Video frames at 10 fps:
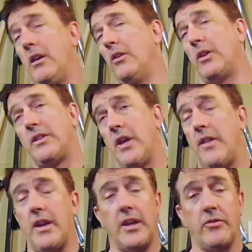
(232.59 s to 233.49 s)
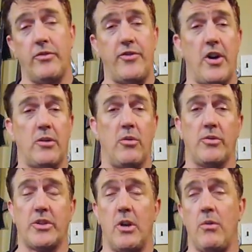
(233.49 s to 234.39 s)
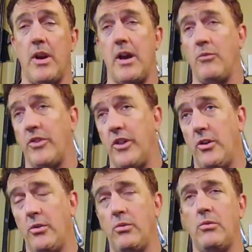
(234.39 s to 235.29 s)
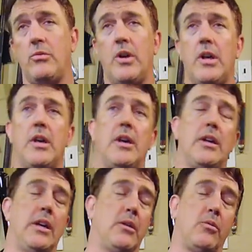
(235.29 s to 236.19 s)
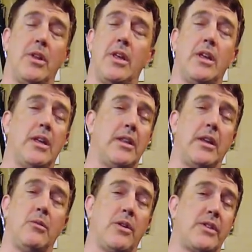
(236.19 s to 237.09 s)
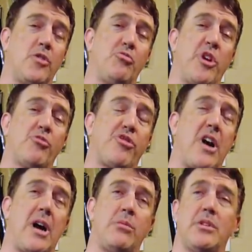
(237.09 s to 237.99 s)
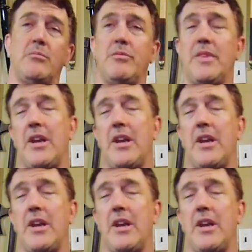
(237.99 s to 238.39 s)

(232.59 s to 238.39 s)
You could tell they didn't give a fuck what was going on with you. Yeah, really, and it wasn't a big problem.